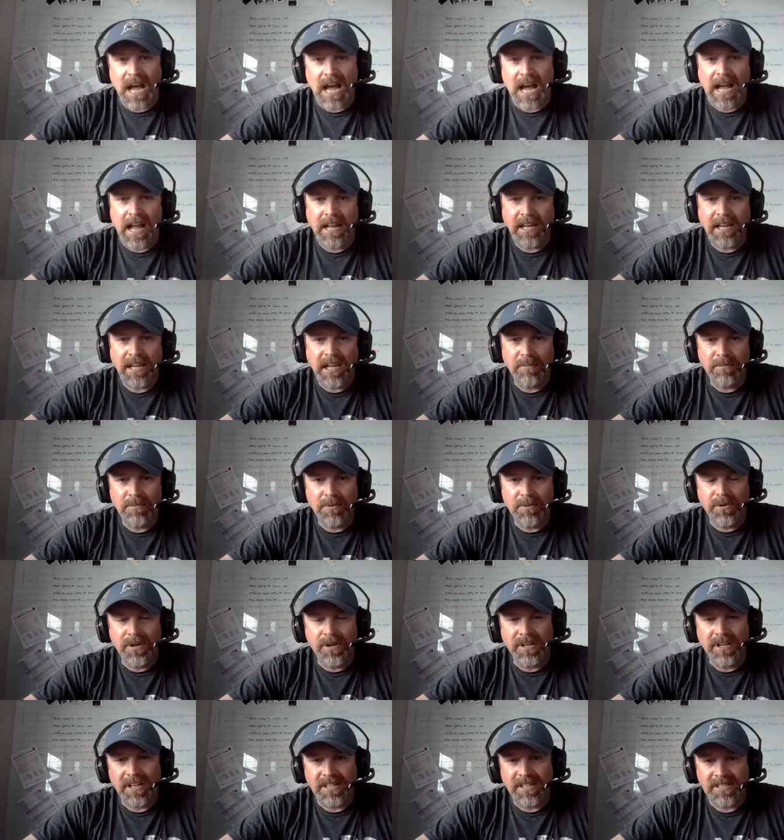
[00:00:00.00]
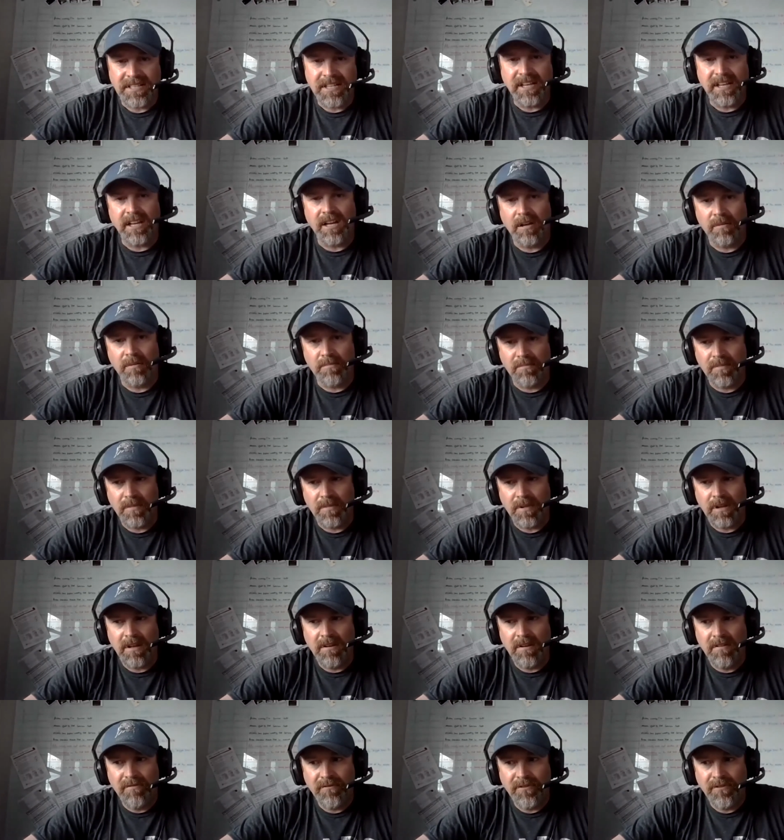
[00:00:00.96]
I came to work at TM
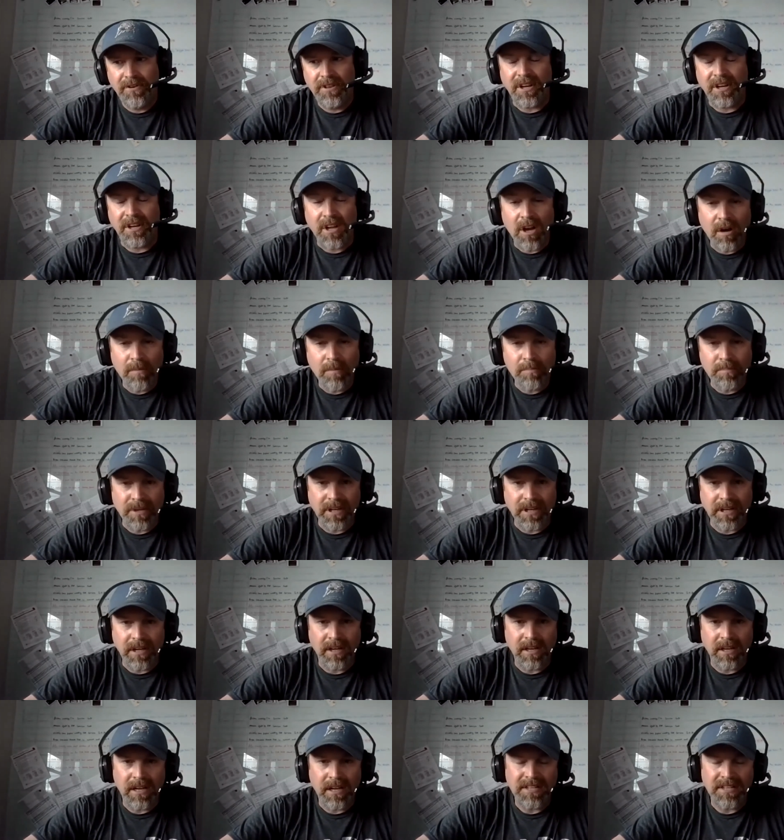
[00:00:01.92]
for the company.